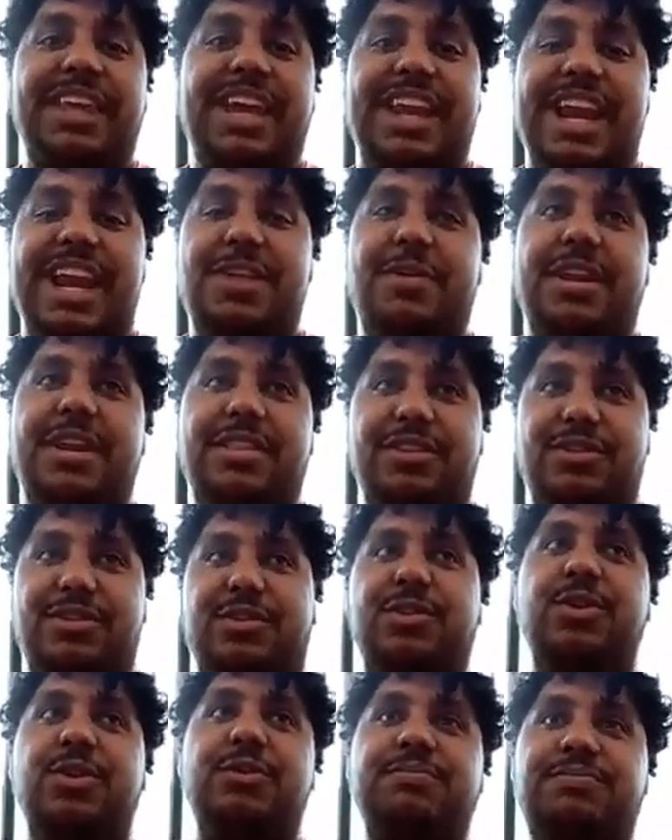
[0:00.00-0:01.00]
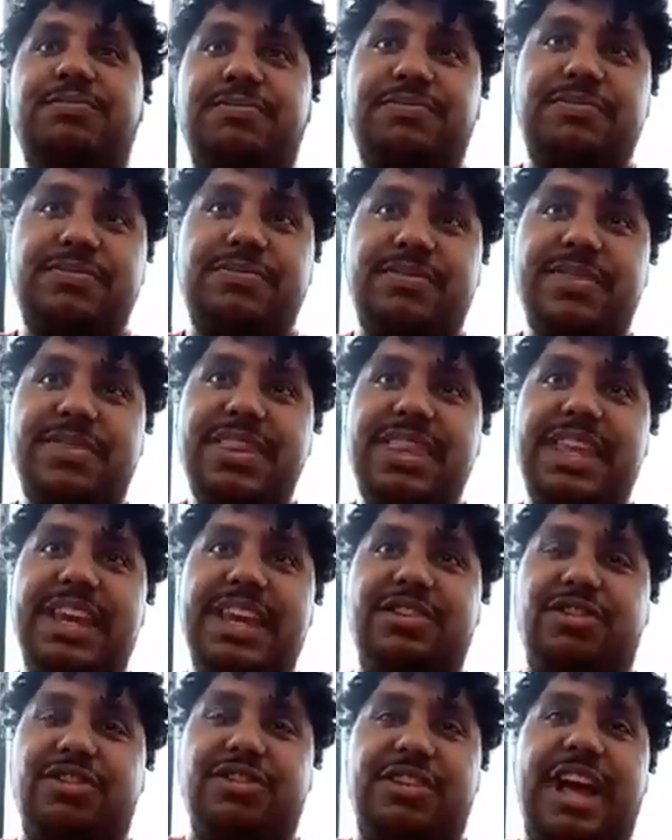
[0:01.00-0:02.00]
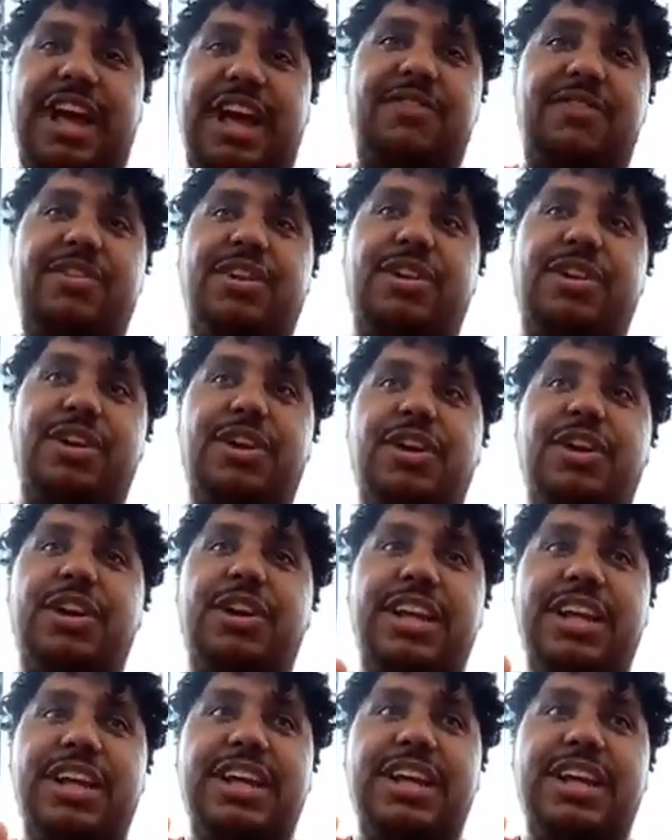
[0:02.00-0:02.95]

anyone in this group, you just have to learn